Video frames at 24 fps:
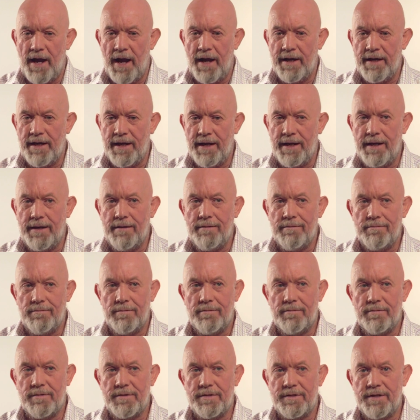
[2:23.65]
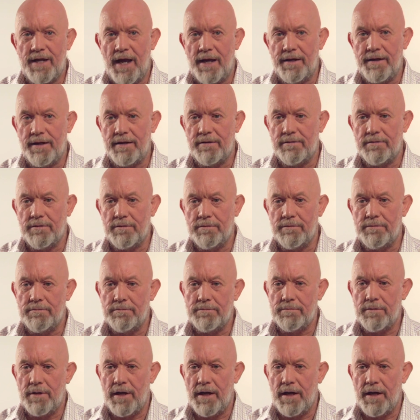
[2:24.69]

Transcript: any technical